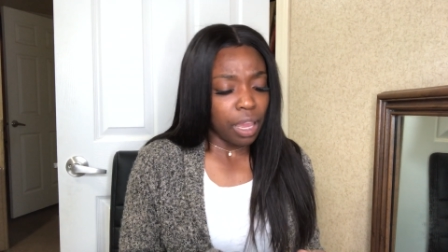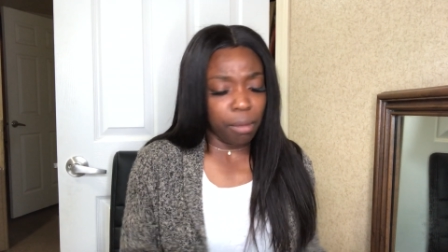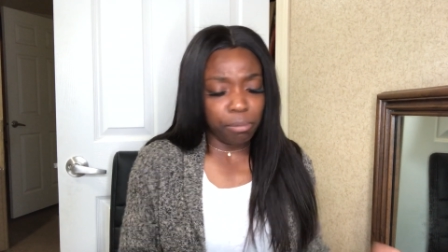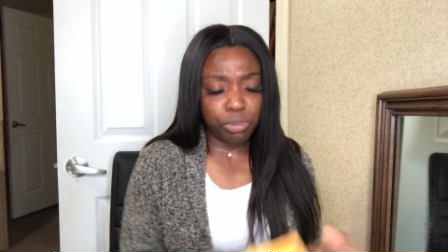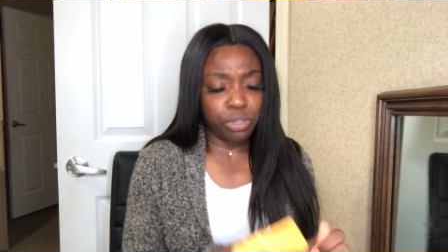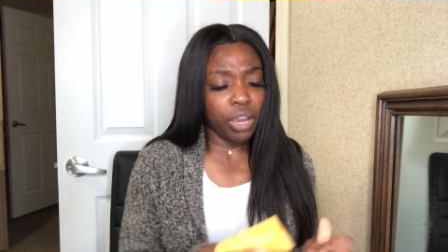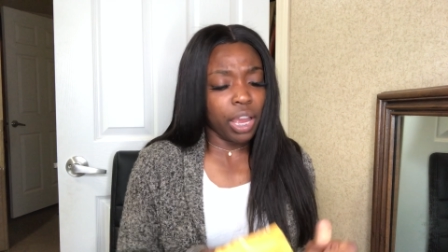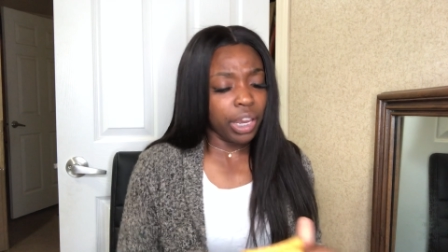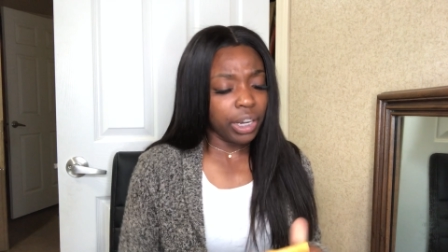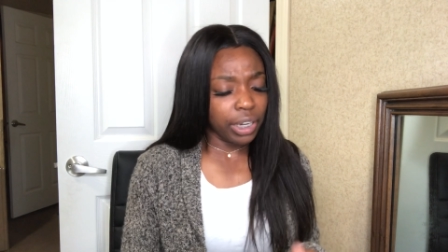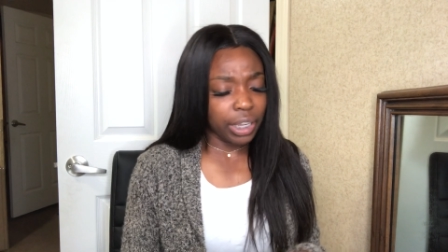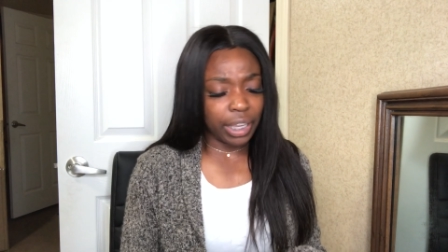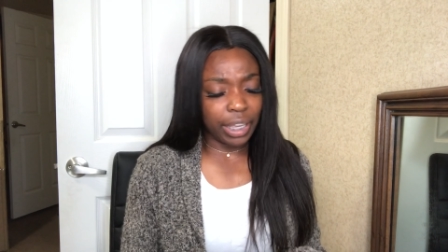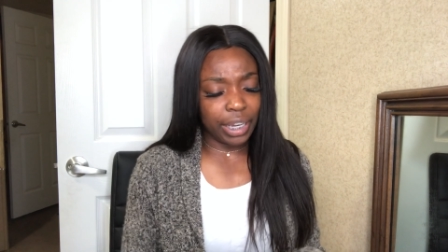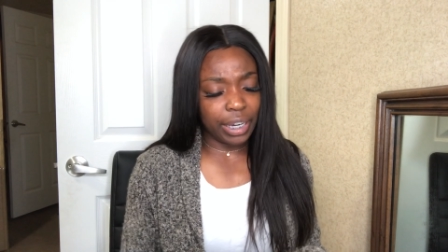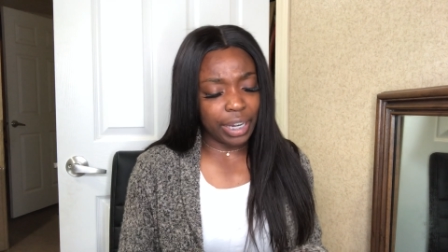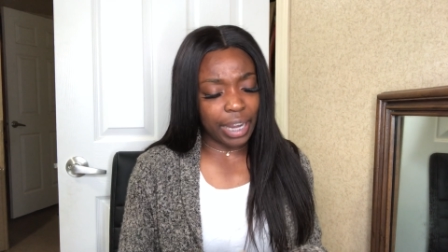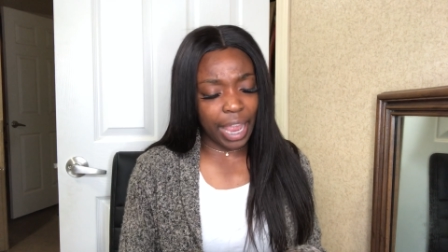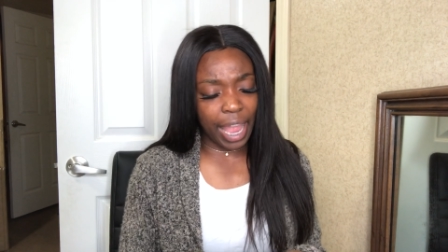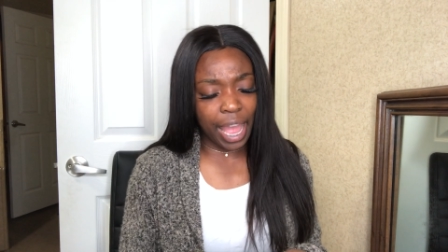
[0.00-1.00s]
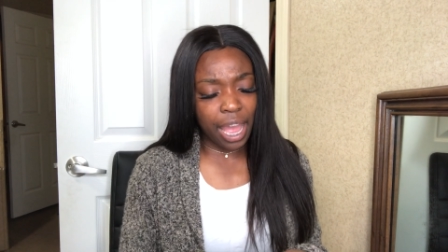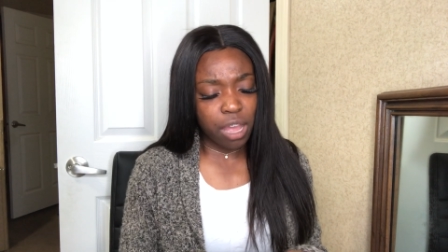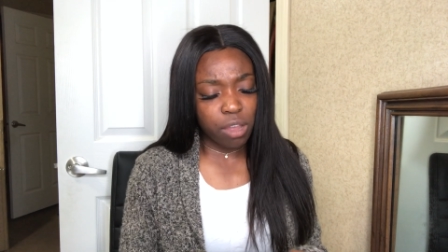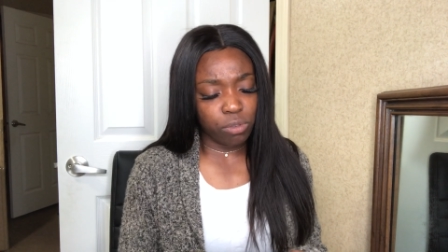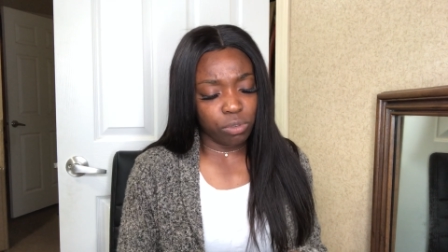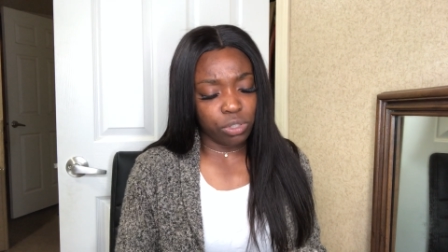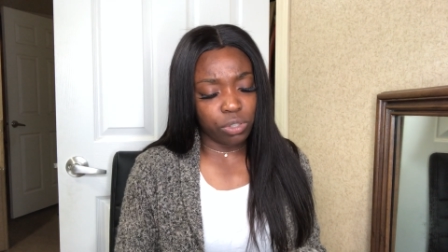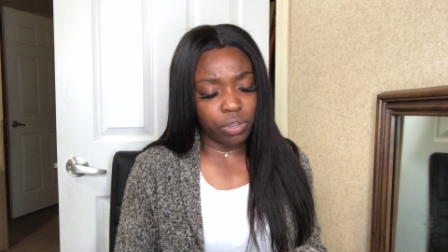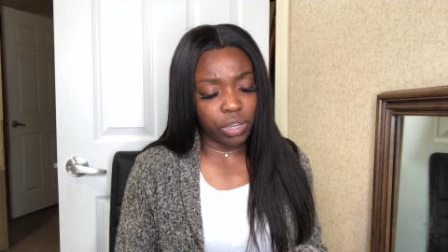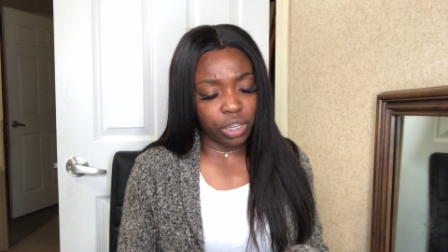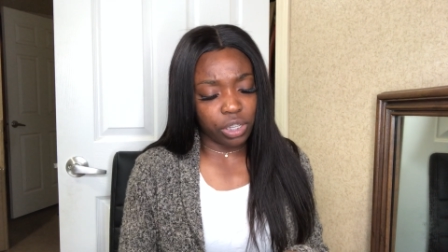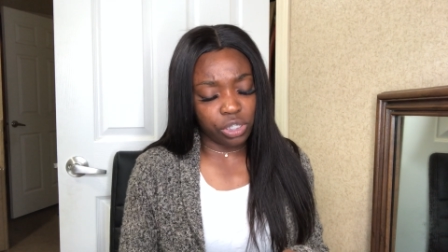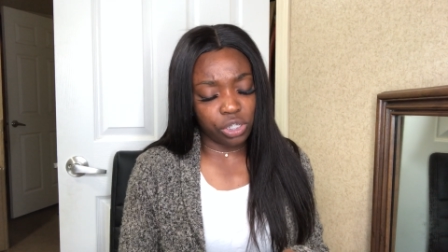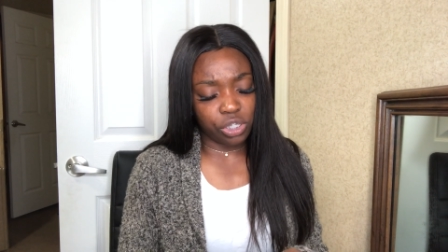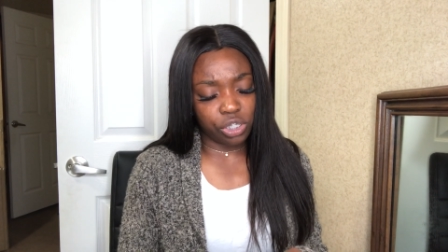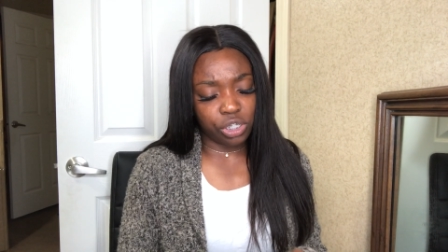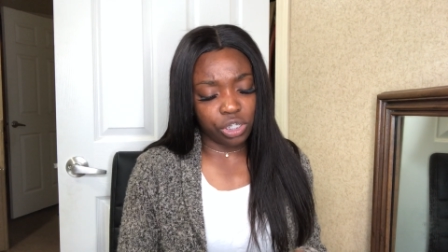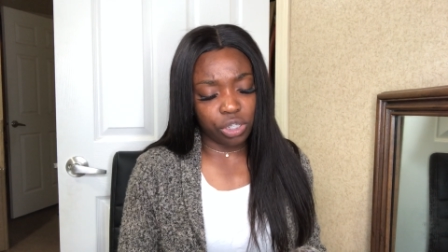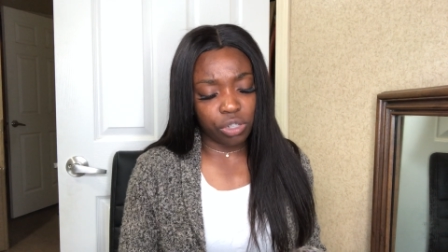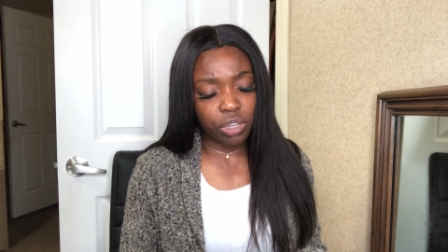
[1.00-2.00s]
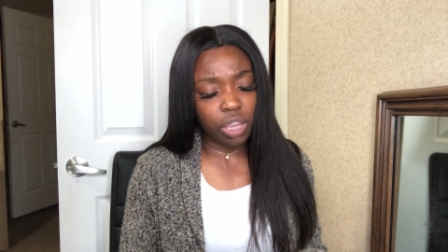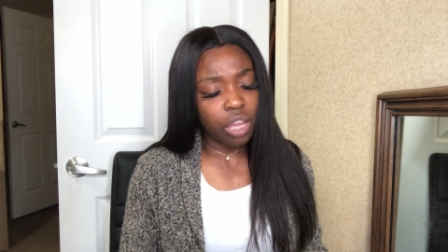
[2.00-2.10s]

I'm trying to get it out so I can just show.